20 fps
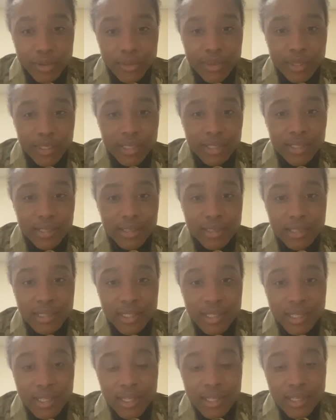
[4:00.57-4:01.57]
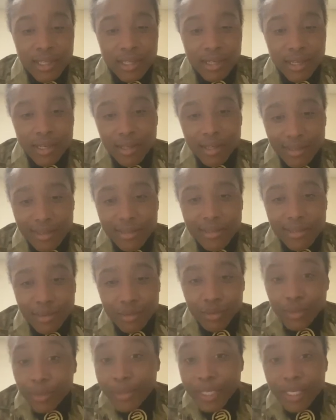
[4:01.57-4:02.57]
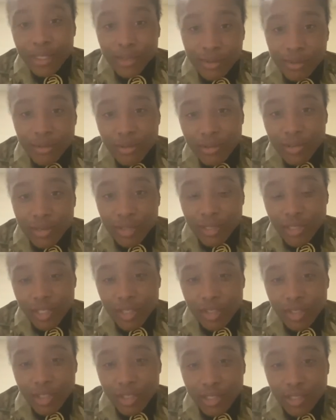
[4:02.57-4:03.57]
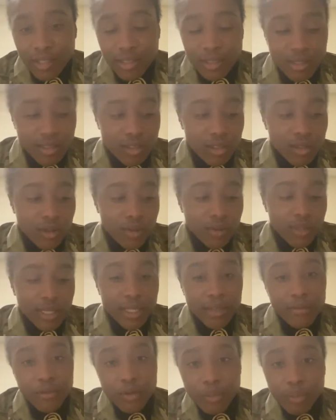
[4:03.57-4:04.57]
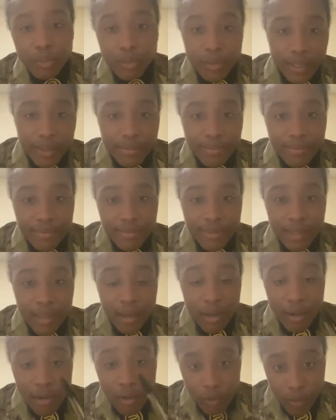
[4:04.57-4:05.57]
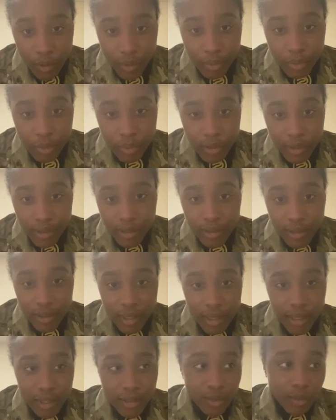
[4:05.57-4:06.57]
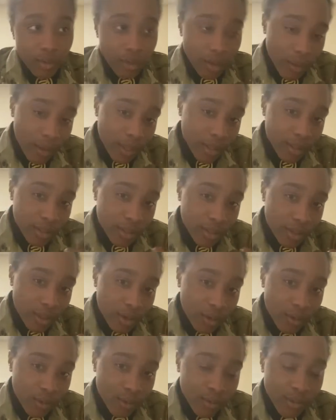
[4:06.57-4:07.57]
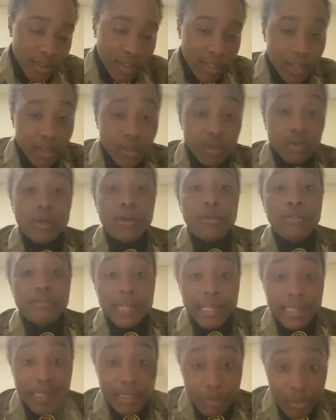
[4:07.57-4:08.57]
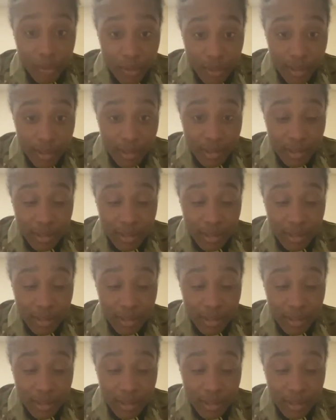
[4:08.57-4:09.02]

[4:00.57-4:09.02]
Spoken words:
is remedials, essentially. So they give you a point. 1 point, and you go out on your own and you go find that point,